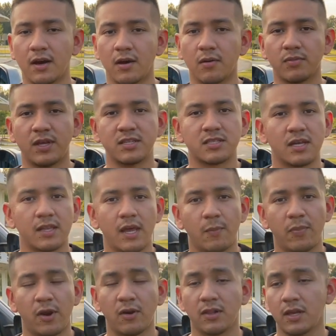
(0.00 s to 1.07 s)
They said that
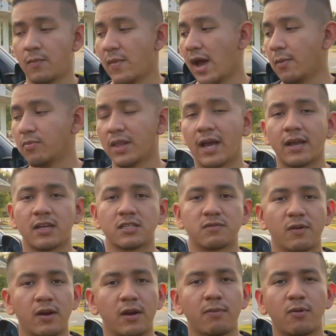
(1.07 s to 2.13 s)
apparently matte black is
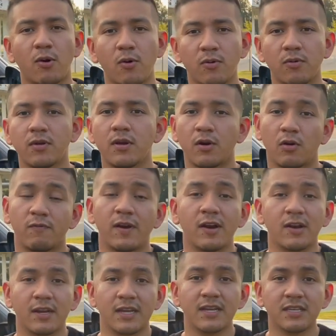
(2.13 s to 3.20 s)
very prone or
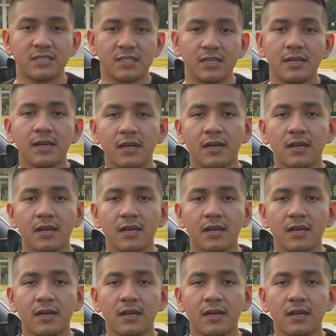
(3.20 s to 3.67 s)
very easy